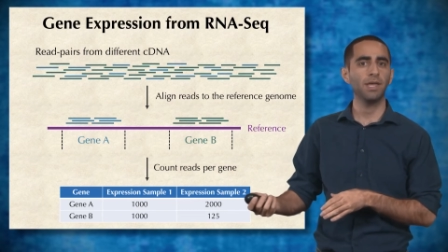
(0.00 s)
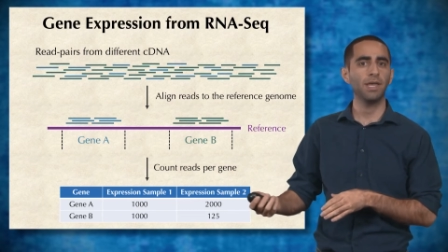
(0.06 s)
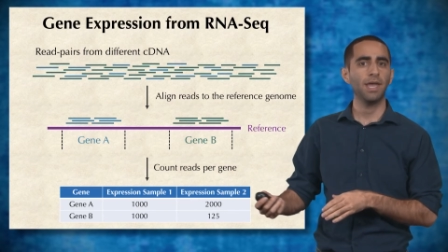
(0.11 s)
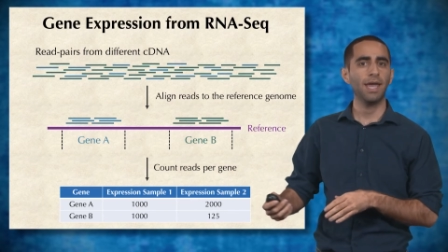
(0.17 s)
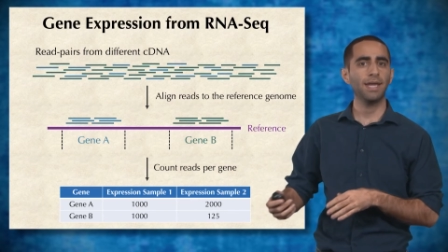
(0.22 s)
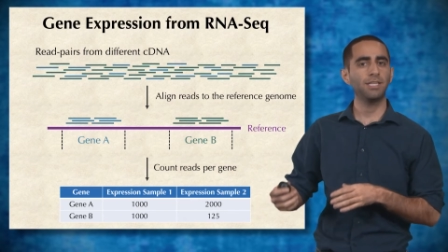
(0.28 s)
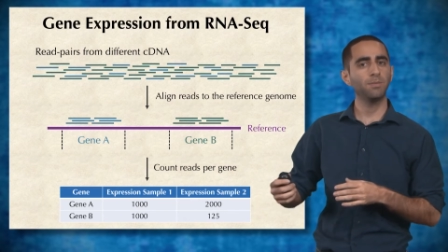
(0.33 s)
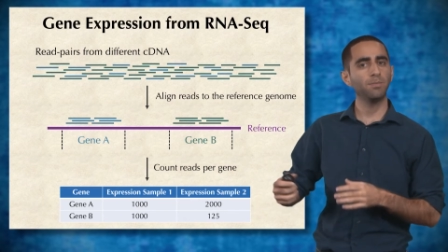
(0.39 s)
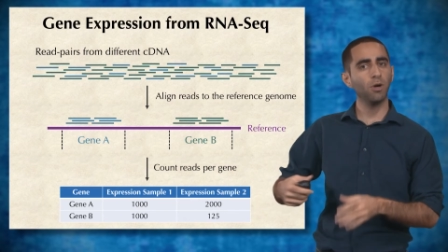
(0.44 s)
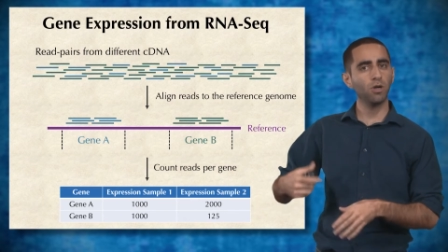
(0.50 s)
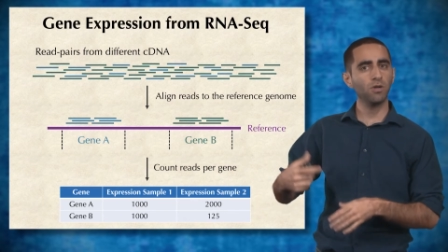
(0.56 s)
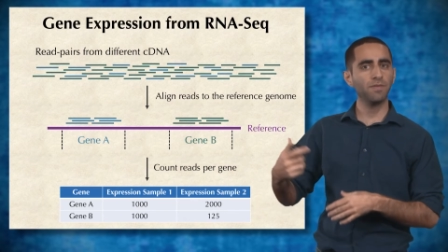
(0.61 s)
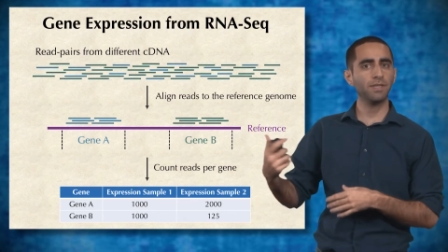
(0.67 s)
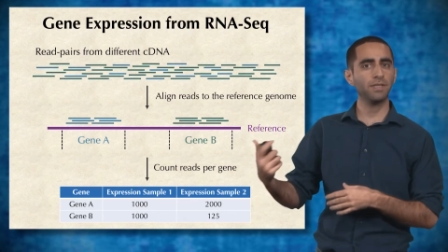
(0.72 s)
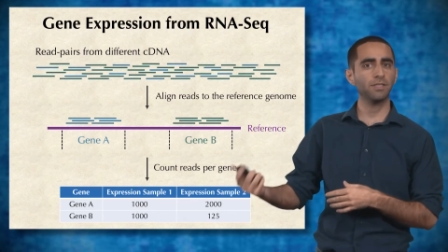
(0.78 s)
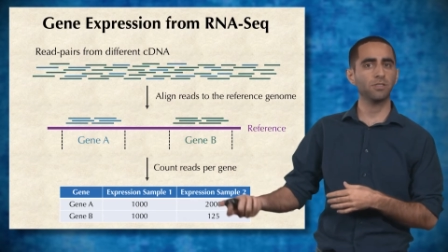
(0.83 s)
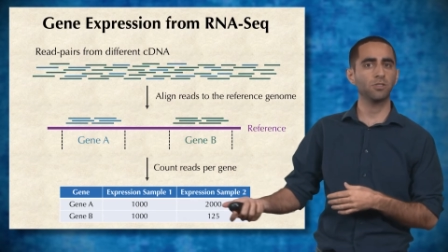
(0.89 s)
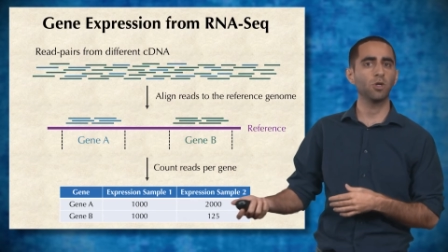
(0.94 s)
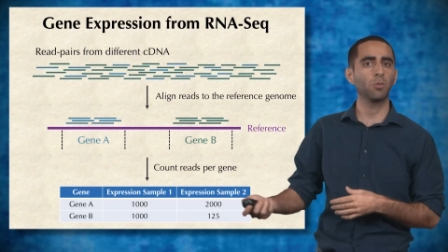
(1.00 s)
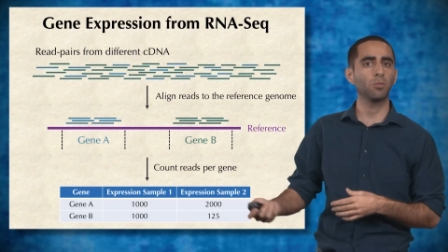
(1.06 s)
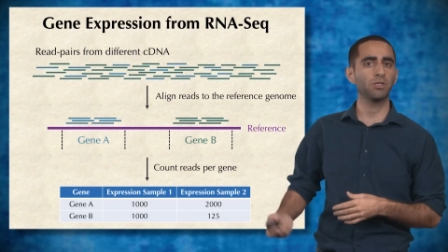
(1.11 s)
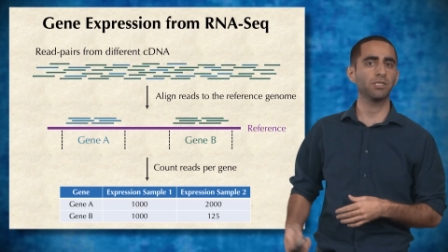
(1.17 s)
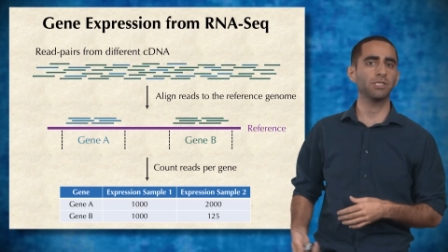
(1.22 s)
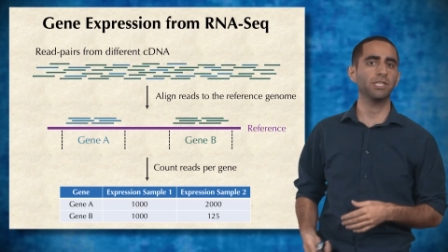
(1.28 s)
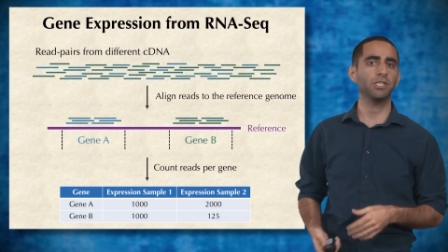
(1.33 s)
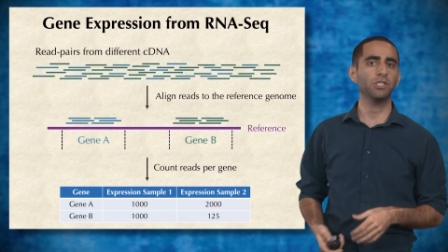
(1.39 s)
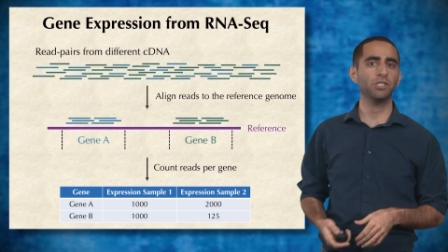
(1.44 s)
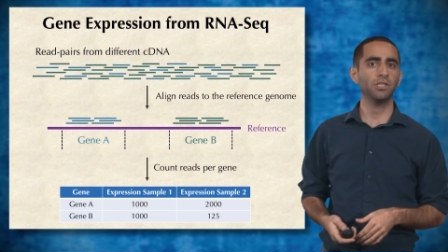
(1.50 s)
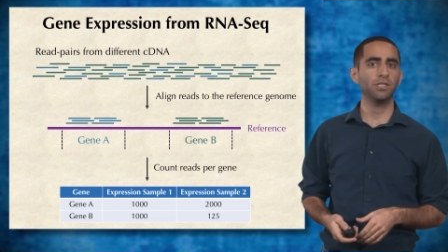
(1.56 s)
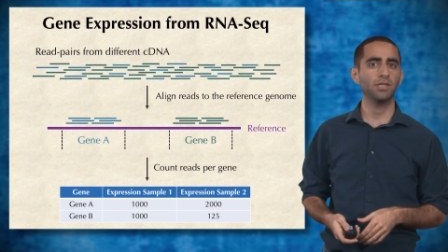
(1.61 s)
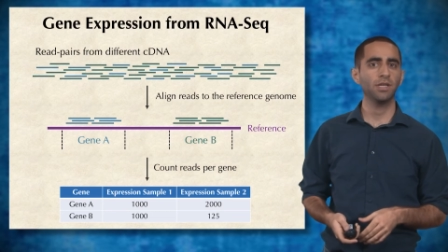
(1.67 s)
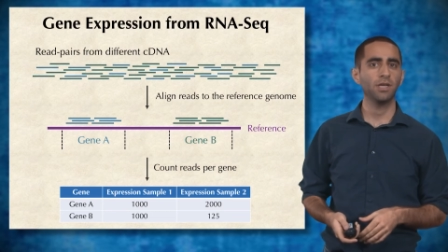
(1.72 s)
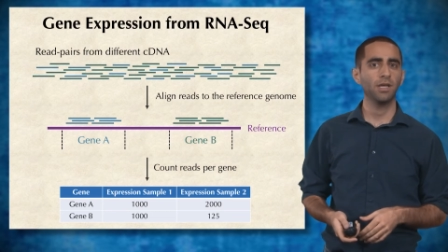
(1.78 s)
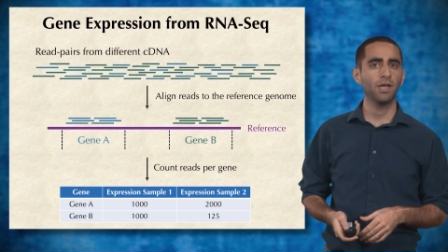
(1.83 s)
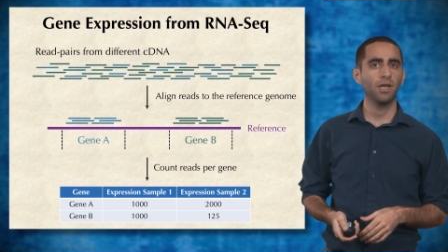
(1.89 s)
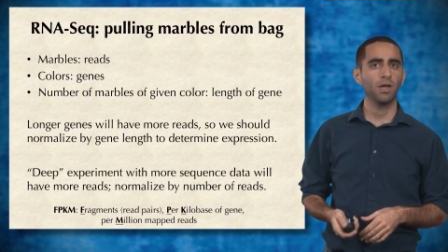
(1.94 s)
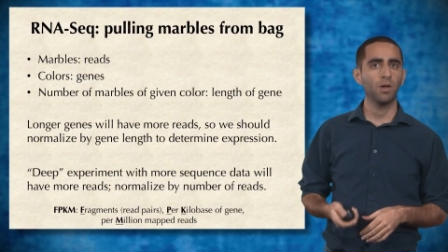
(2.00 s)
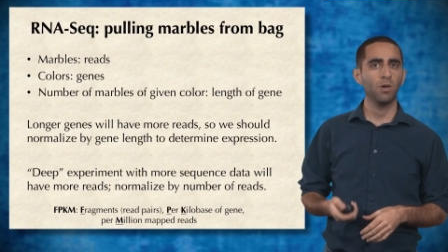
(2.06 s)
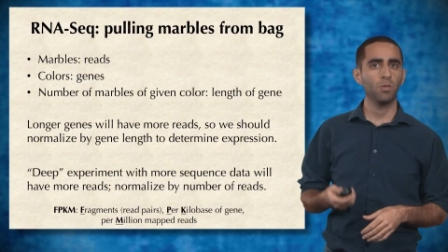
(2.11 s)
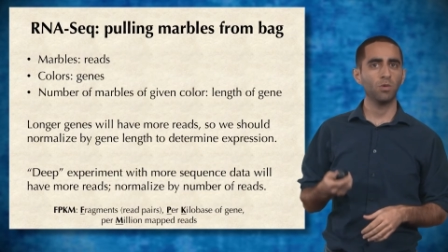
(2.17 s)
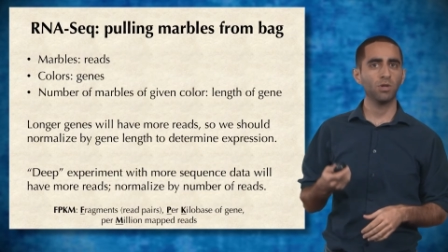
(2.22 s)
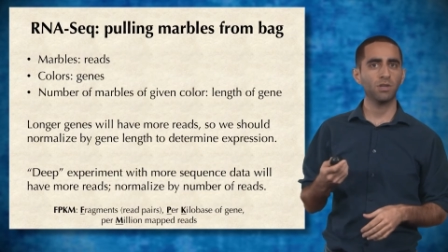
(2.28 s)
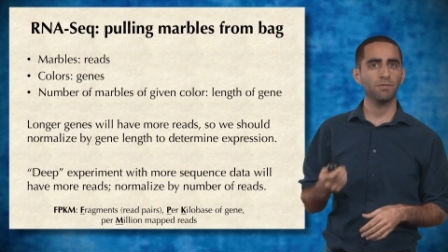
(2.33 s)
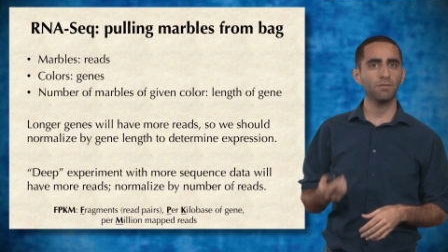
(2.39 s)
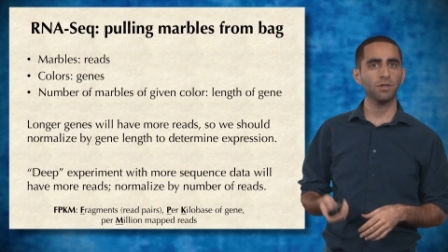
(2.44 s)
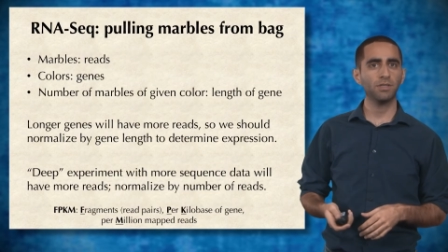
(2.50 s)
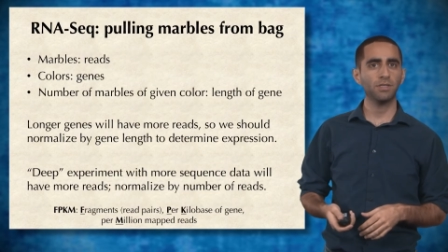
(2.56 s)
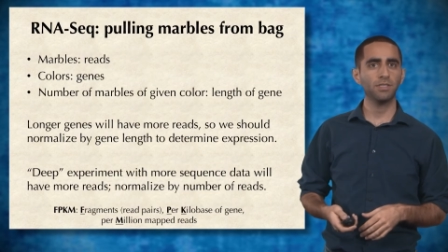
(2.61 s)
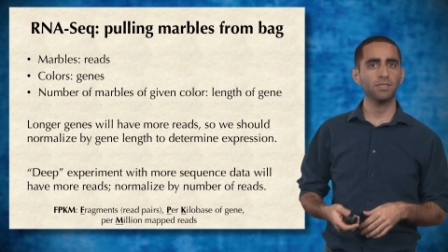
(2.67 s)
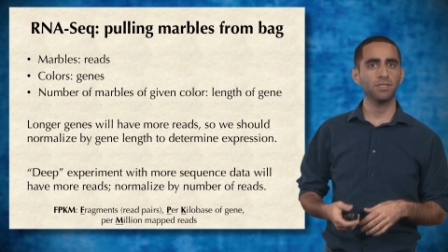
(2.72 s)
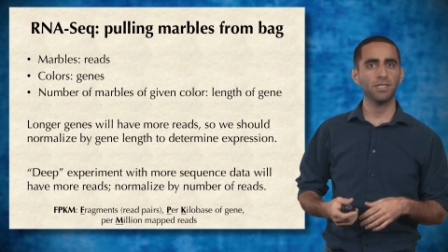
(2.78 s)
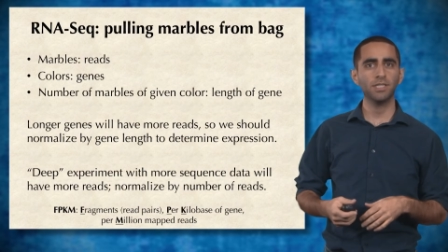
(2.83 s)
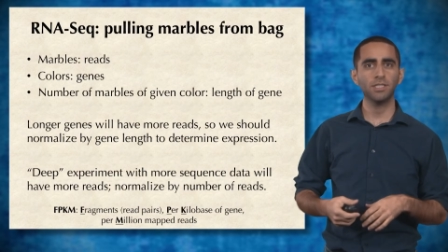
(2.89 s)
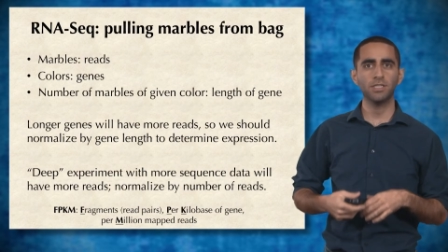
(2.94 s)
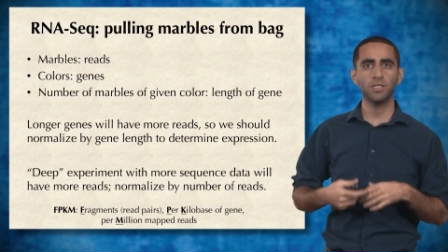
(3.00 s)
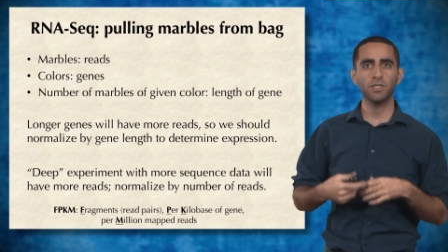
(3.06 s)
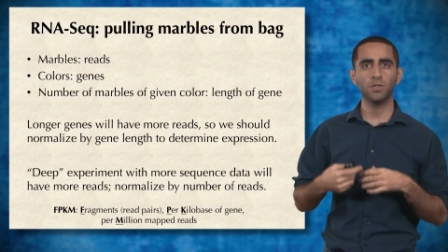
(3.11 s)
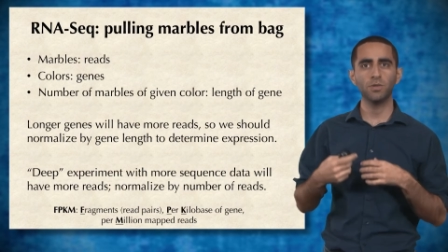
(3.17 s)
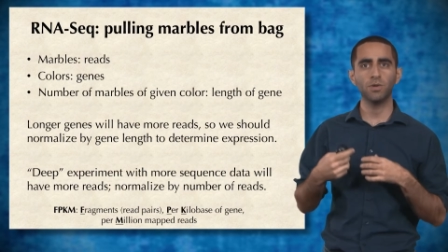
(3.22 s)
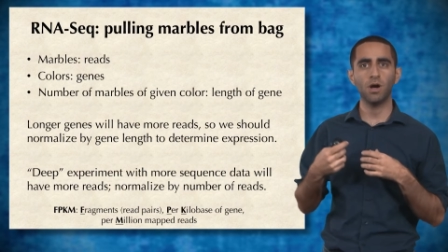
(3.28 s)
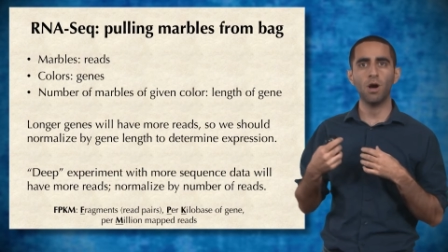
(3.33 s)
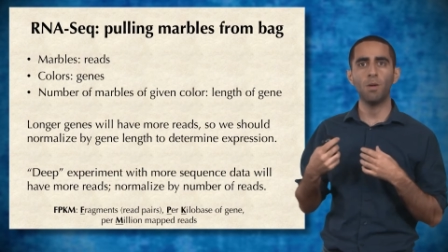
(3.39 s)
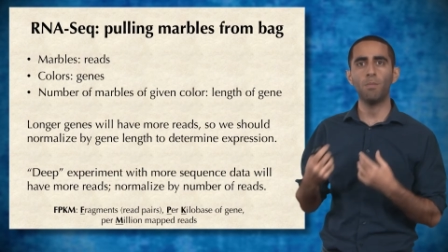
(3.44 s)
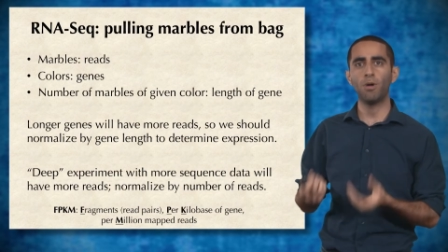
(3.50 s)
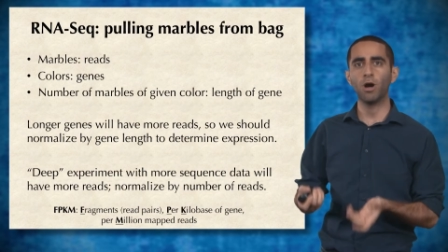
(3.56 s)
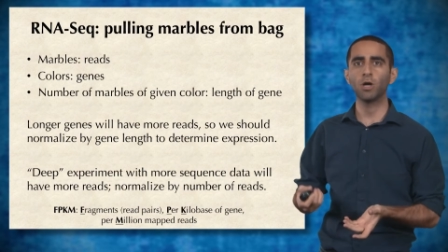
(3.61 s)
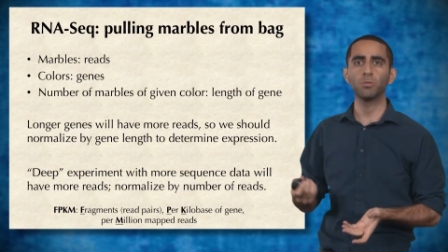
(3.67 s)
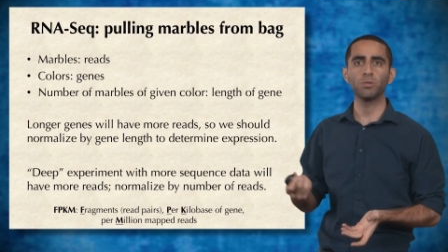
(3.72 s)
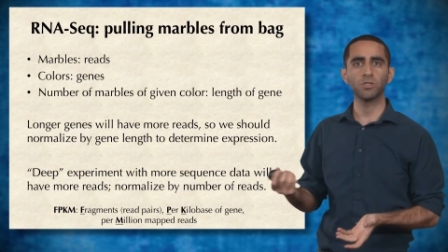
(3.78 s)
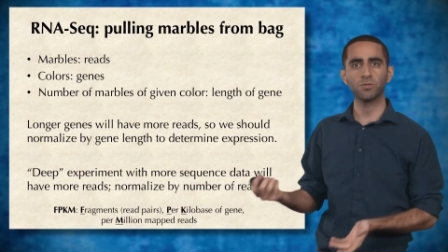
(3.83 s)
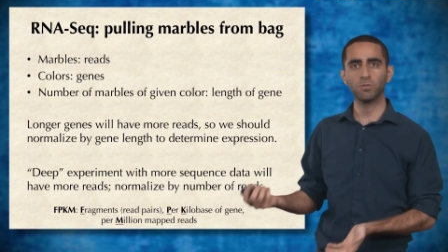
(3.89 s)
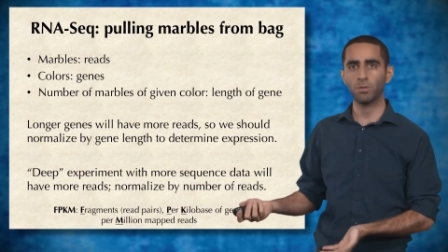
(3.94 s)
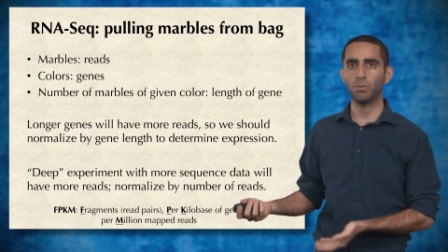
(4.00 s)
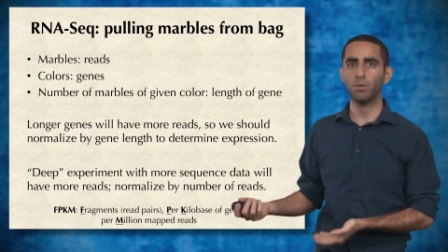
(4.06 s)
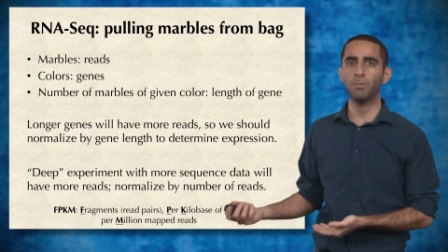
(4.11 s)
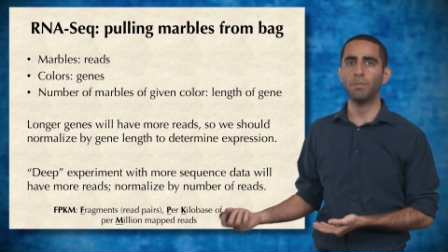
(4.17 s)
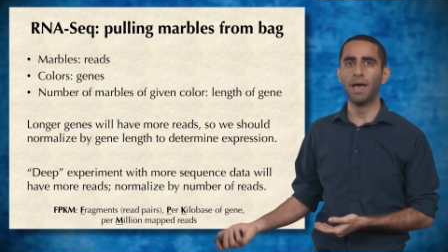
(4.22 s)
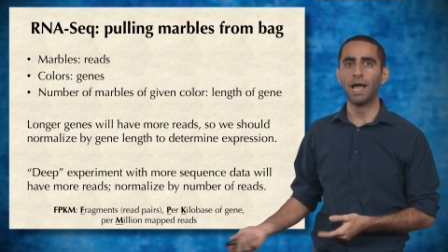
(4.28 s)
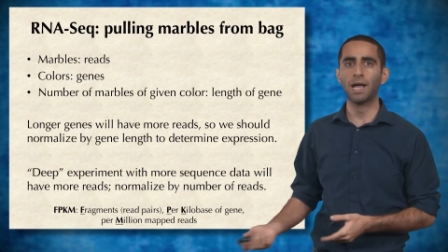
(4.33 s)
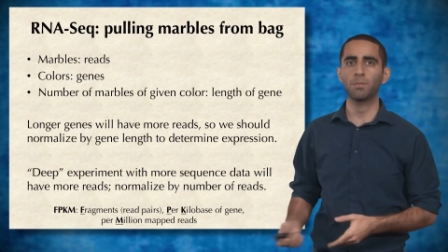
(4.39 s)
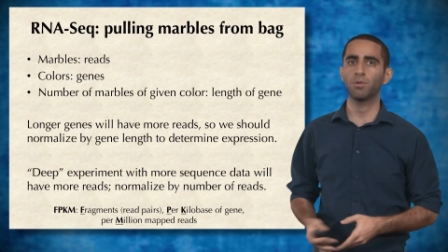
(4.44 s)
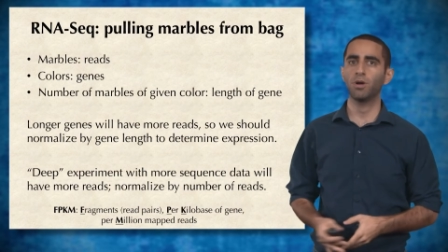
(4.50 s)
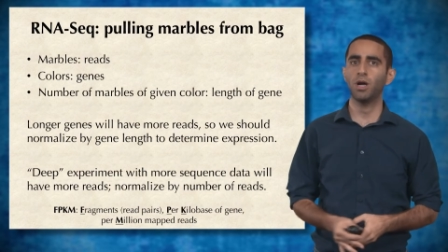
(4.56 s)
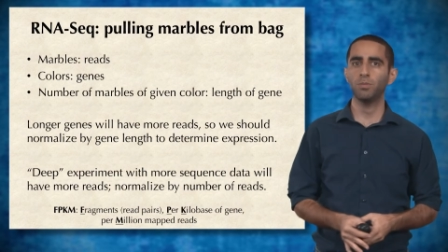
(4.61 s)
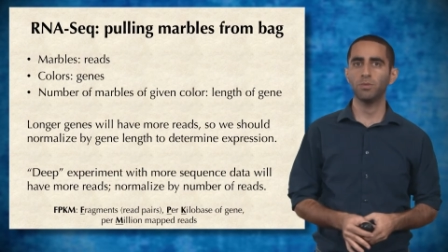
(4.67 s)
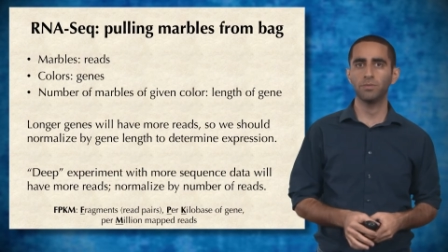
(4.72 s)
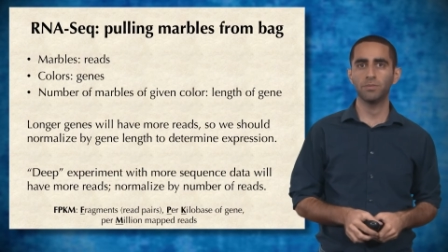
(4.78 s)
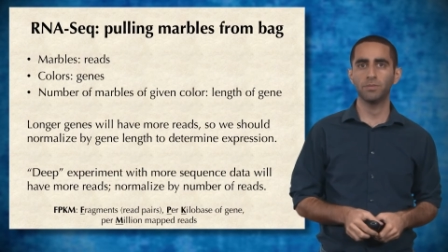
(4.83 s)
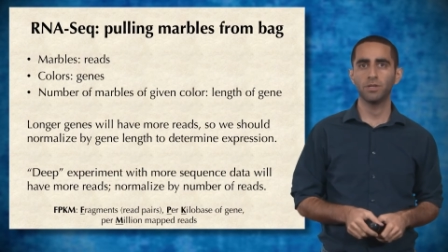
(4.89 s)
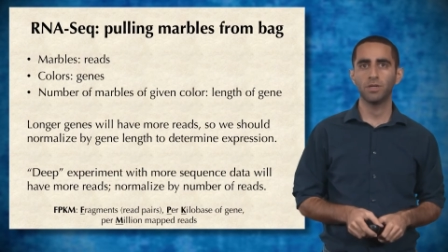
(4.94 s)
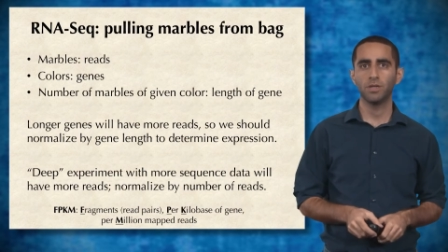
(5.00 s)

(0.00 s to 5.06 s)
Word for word: And to motivate this normalization, we'll convert this into a marbles from a bag problem.